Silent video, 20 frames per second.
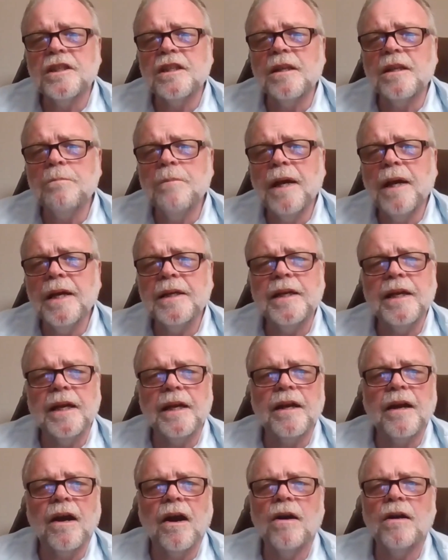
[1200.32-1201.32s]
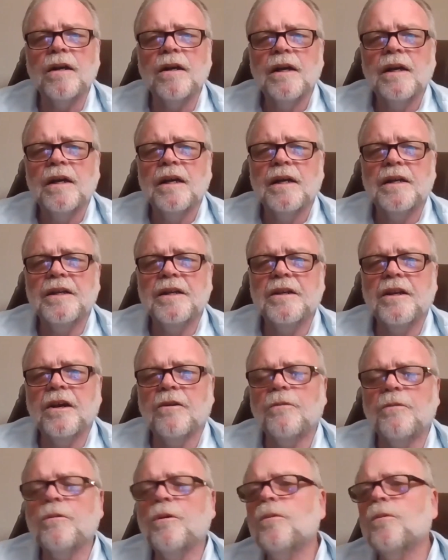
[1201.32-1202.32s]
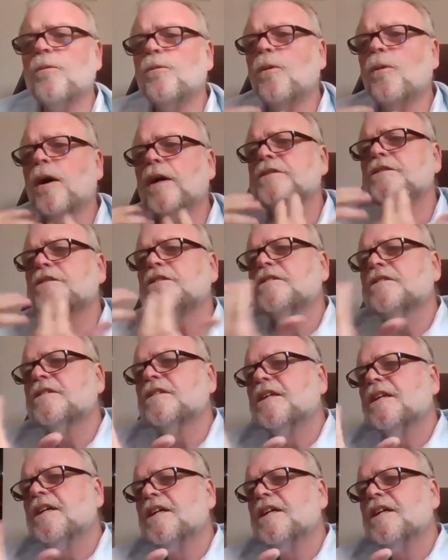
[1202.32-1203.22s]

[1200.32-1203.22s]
in the Making are, one's